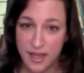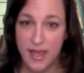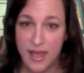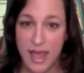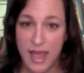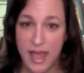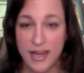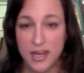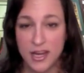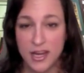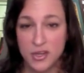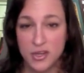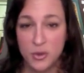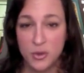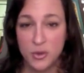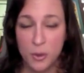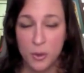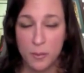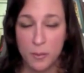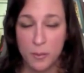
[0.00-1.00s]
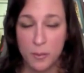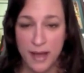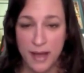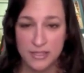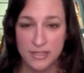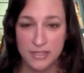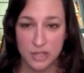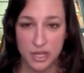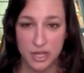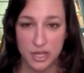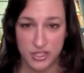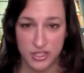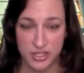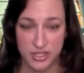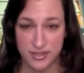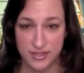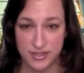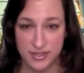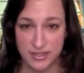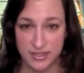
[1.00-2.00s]
and a new box
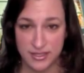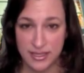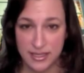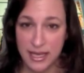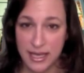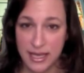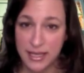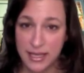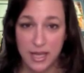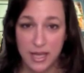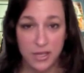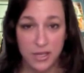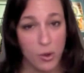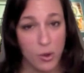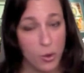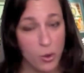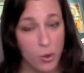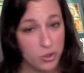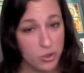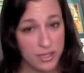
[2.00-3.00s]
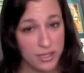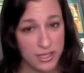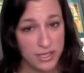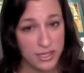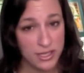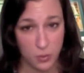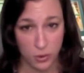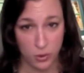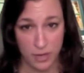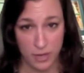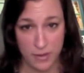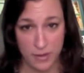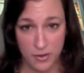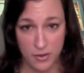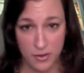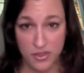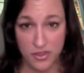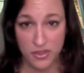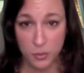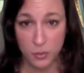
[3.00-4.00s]
launches. Again, you only need to worry
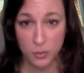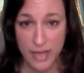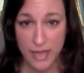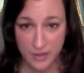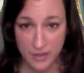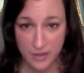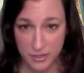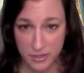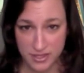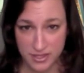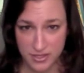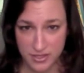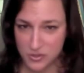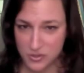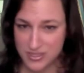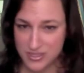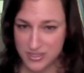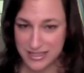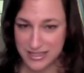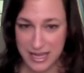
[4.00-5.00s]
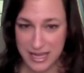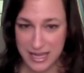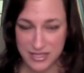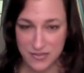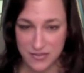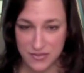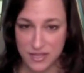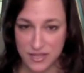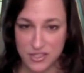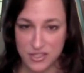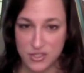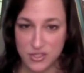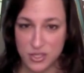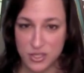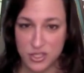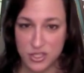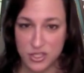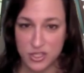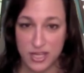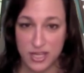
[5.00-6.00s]
about 3 elements, so there's lots of things you
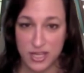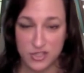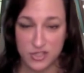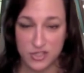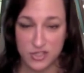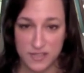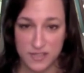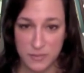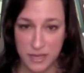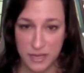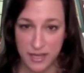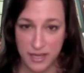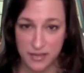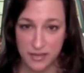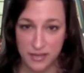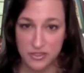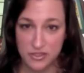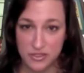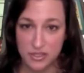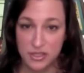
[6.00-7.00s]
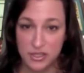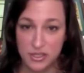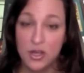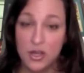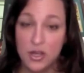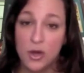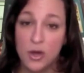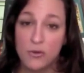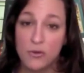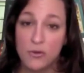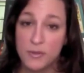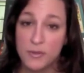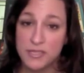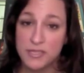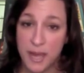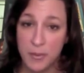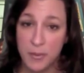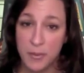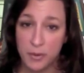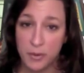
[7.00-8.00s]
can change on this page. From the
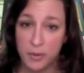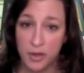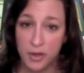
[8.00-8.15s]
top row,